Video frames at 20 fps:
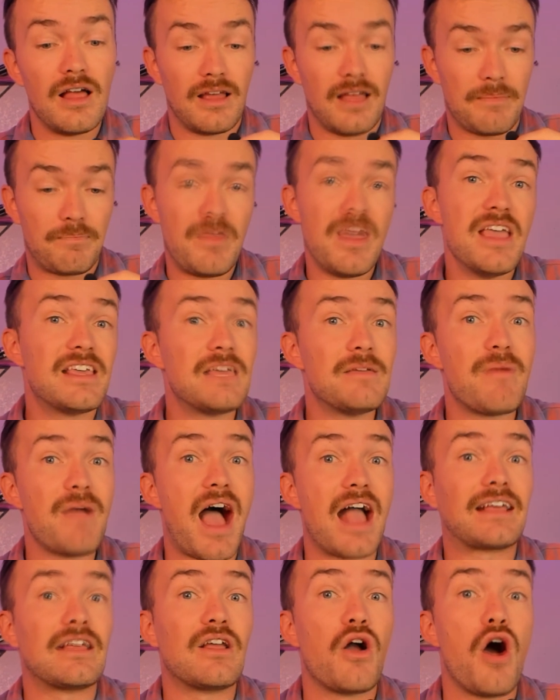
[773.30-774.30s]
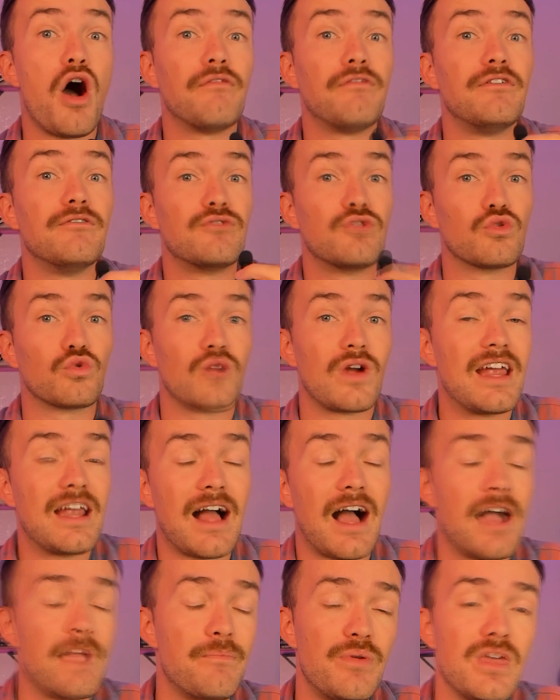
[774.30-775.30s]
piggybacking off of great
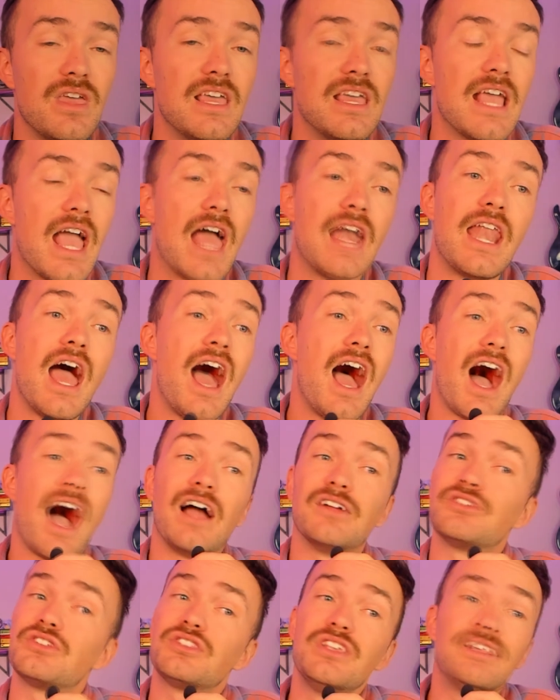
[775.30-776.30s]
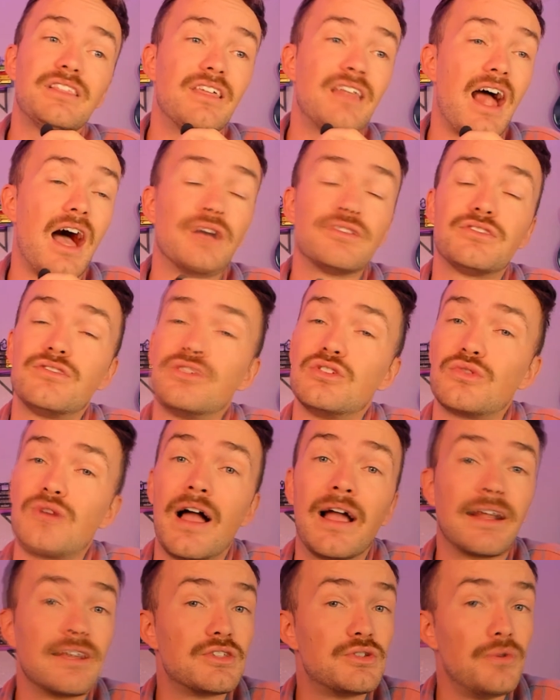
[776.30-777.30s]
IP, and I just think that House of the
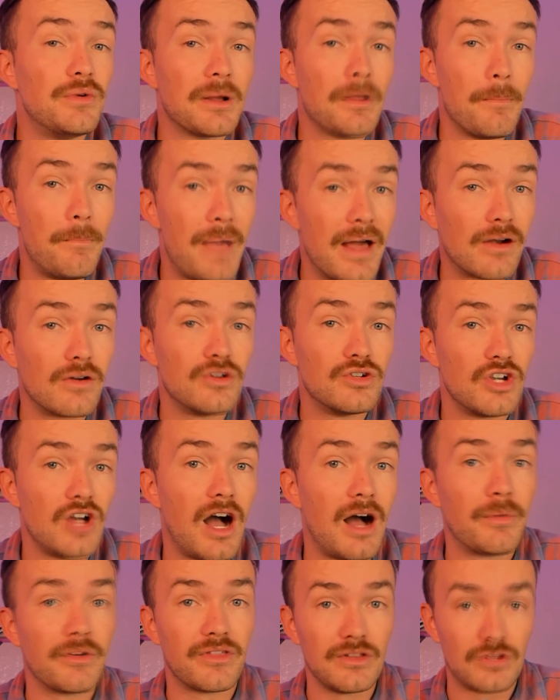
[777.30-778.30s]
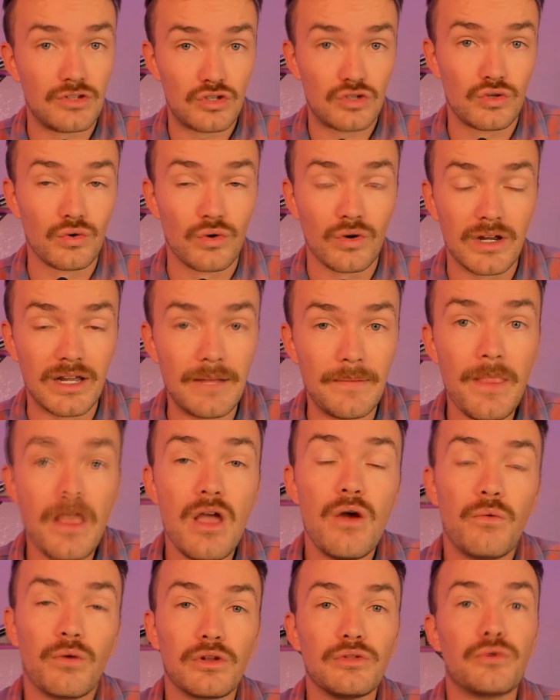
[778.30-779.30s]
Dragon is doing a better job with its story,
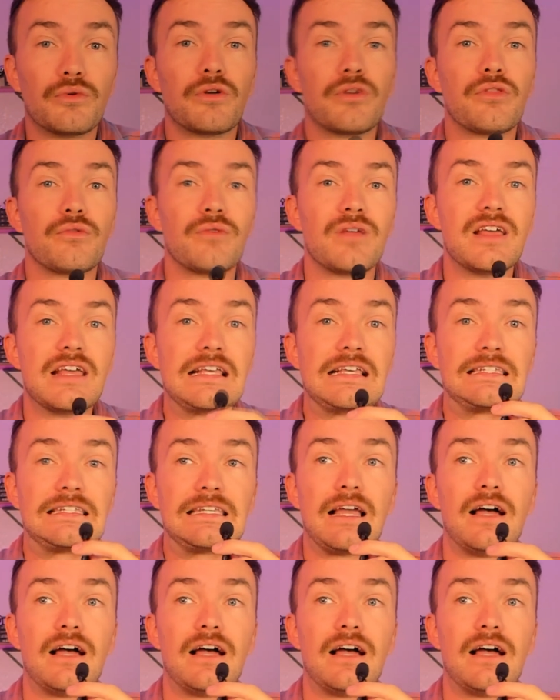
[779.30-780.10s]
where Lord of the Rings,